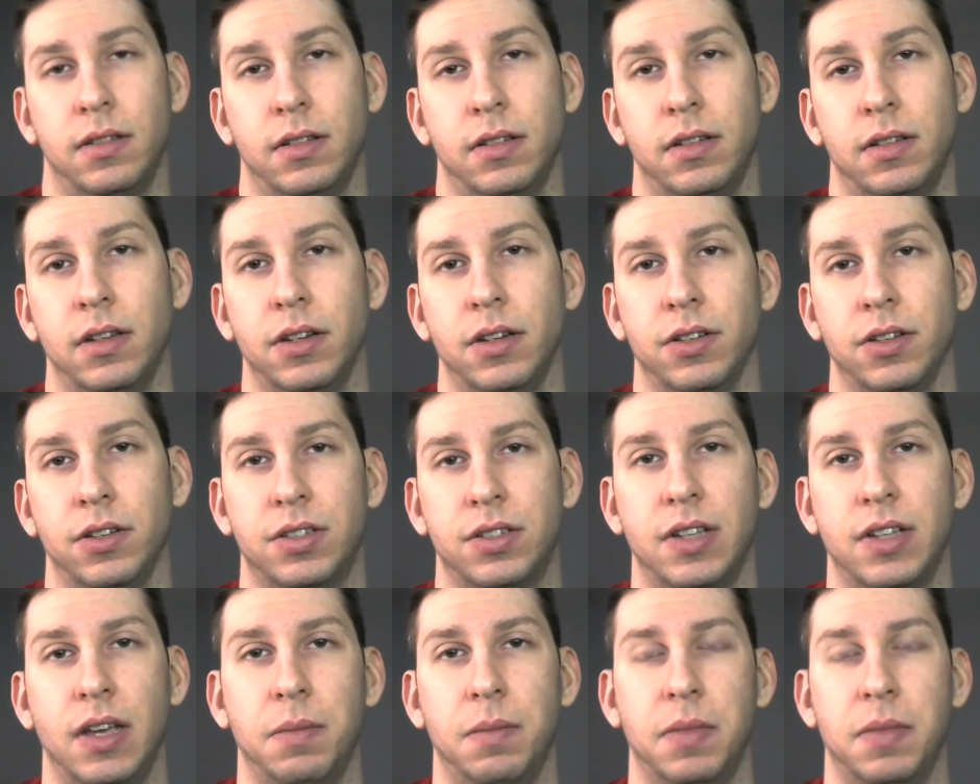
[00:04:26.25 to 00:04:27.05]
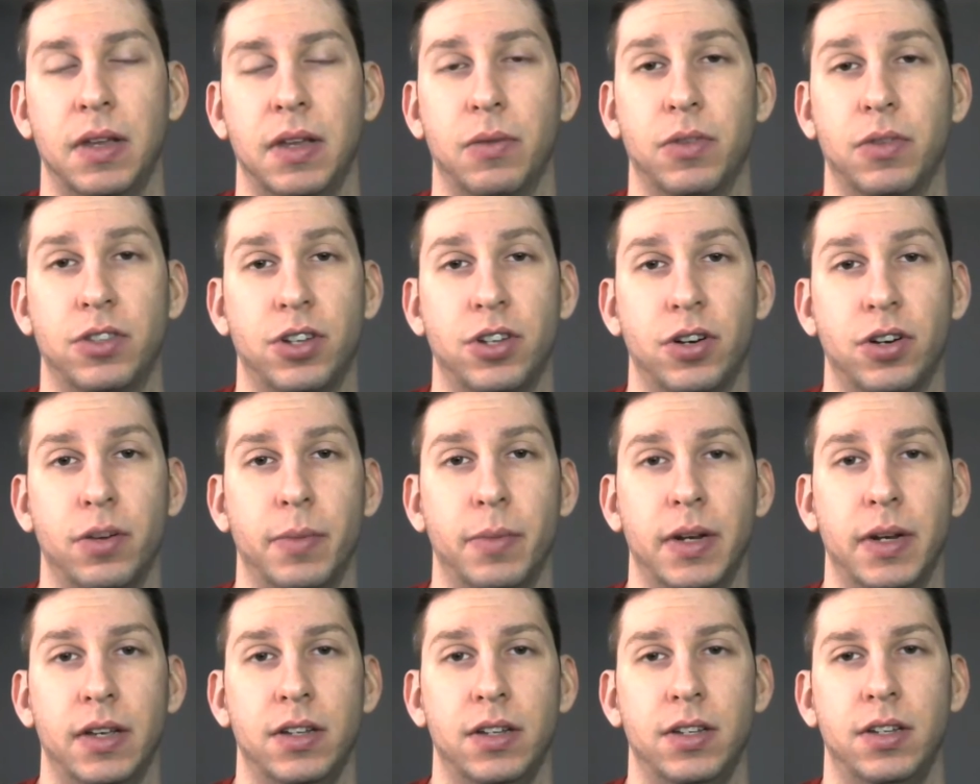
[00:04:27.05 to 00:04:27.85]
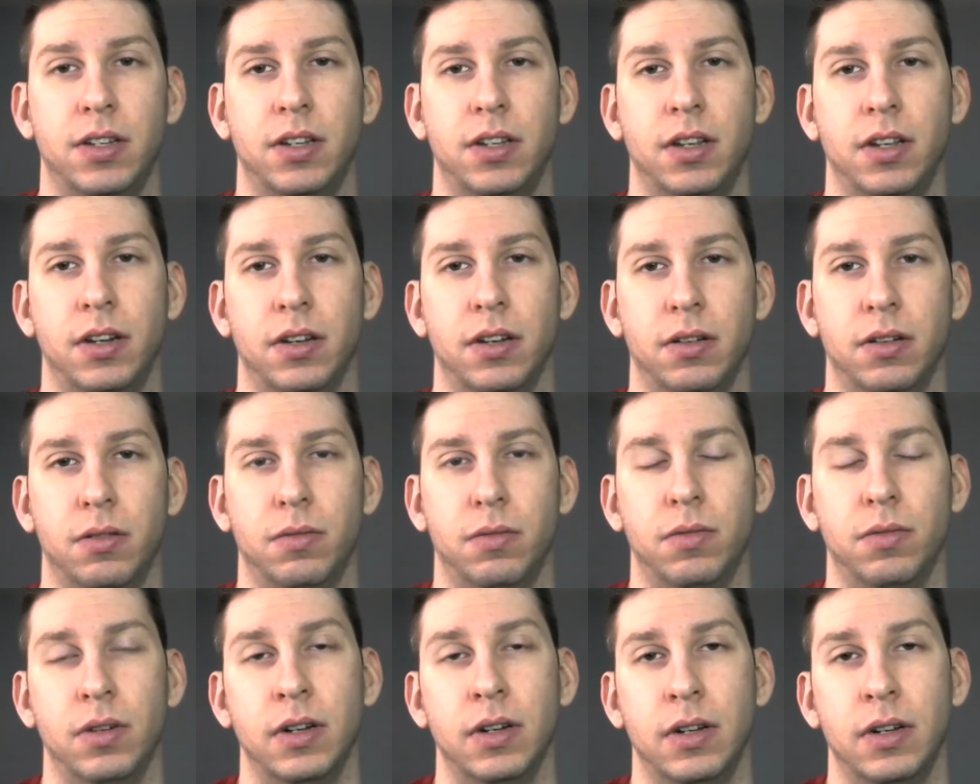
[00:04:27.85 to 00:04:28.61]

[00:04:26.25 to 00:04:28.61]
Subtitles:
the same thing with Terminus, you know,